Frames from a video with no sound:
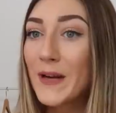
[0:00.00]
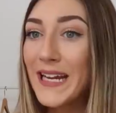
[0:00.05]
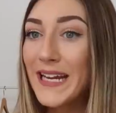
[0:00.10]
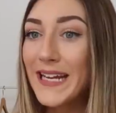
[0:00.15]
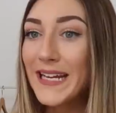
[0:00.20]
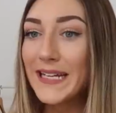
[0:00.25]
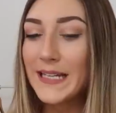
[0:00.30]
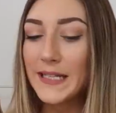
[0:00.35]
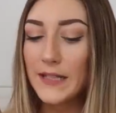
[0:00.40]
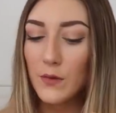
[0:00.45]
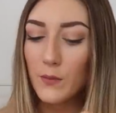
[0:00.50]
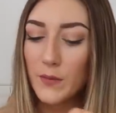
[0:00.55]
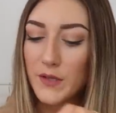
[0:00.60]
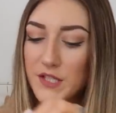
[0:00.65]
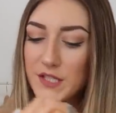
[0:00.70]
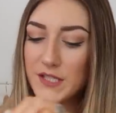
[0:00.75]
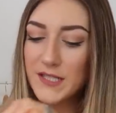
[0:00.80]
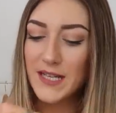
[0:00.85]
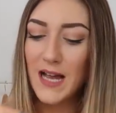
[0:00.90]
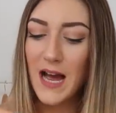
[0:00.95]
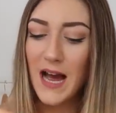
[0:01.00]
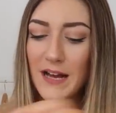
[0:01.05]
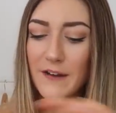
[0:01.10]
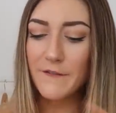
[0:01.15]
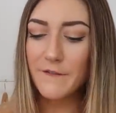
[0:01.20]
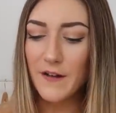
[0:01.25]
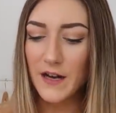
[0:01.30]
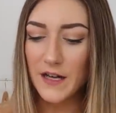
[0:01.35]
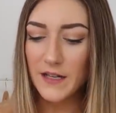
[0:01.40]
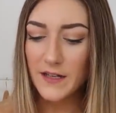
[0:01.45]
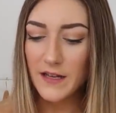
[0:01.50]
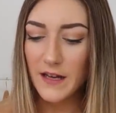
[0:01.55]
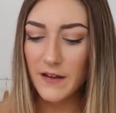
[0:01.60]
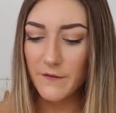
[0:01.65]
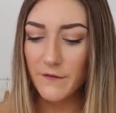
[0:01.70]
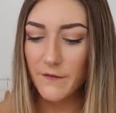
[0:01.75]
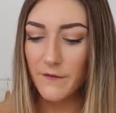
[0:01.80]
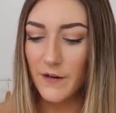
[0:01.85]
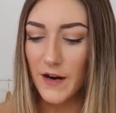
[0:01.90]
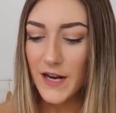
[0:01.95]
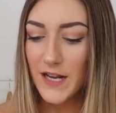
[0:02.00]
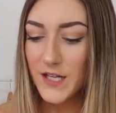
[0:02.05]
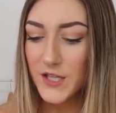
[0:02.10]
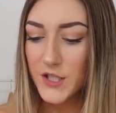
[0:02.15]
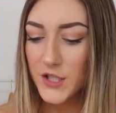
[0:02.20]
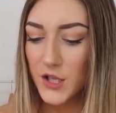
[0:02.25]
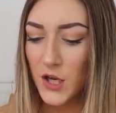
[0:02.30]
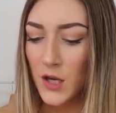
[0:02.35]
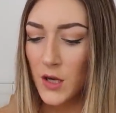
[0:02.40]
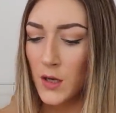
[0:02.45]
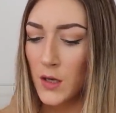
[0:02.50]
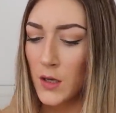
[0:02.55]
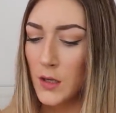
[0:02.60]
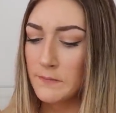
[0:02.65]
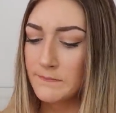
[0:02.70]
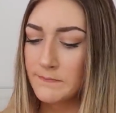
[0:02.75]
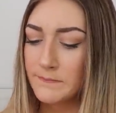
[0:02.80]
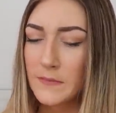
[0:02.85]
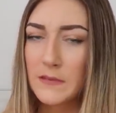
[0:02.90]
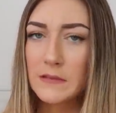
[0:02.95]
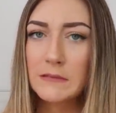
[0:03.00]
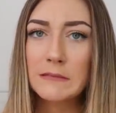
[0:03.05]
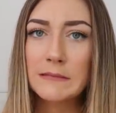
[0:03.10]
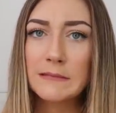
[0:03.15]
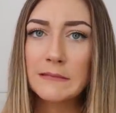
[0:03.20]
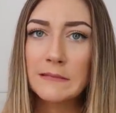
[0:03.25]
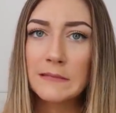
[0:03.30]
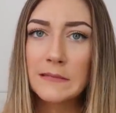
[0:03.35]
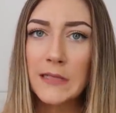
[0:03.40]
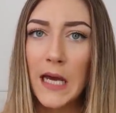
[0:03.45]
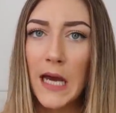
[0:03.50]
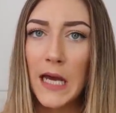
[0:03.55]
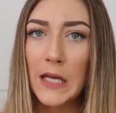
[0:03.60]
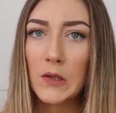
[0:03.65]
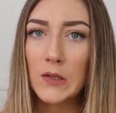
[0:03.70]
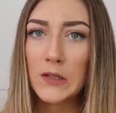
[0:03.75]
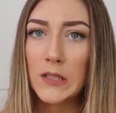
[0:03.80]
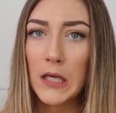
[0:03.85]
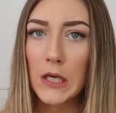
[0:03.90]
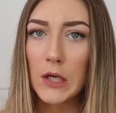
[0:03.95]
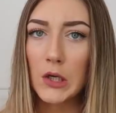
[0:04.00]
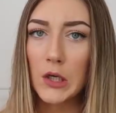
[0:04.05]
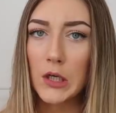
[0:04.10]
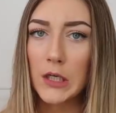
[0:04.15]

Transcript: green, which is kind of fun and fresh. Kind of looks like a